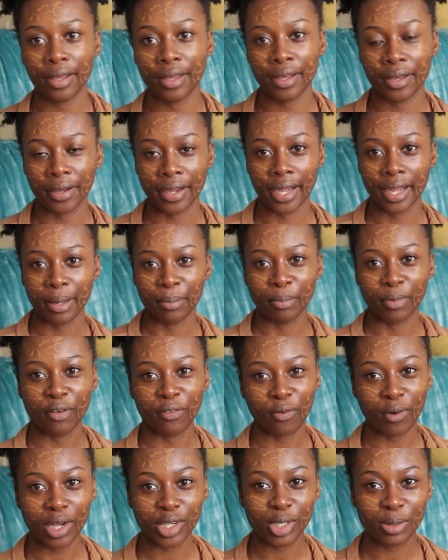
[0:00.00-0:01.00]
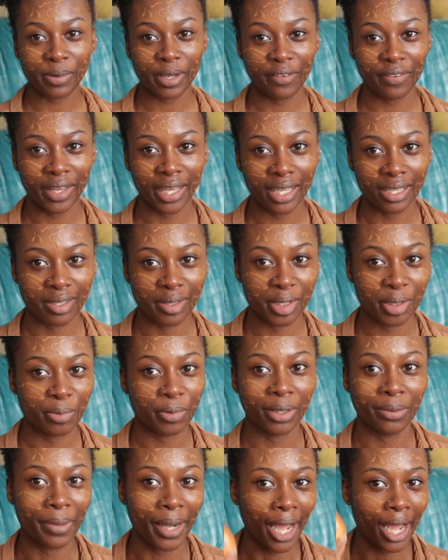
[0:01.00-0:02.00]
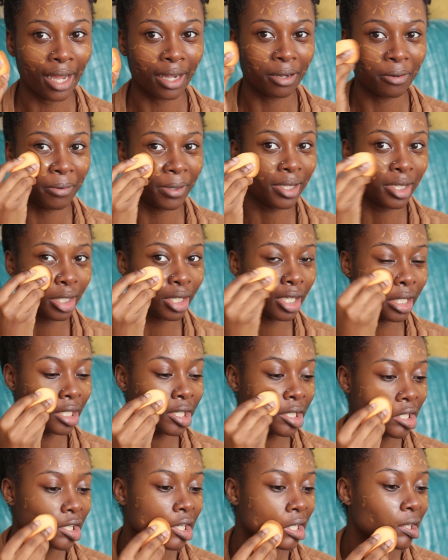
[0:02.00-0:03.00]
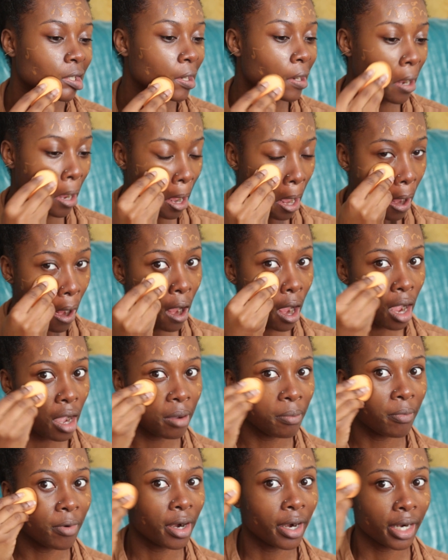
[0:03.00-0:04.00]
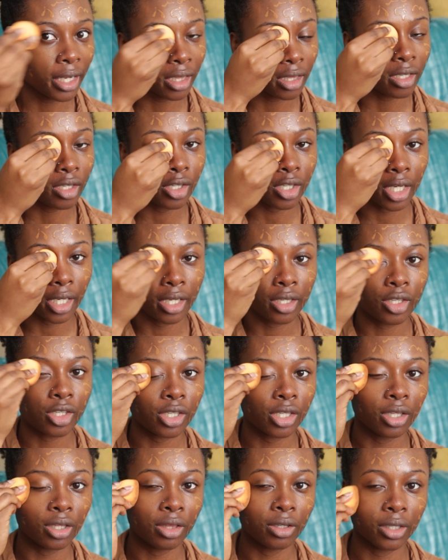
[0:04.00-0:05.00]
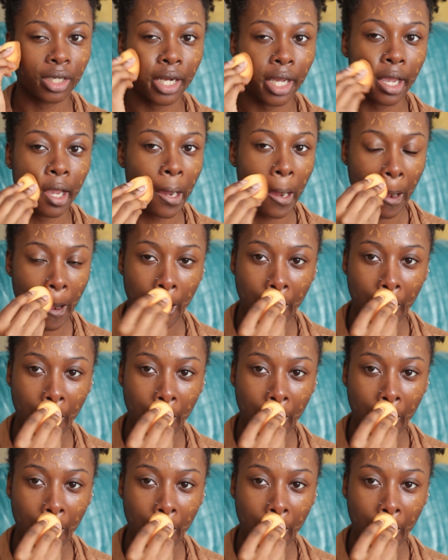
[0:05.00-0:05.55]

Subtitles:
Okay, I've washed my face. We're back with skin tint. I'm wearing the shade G3.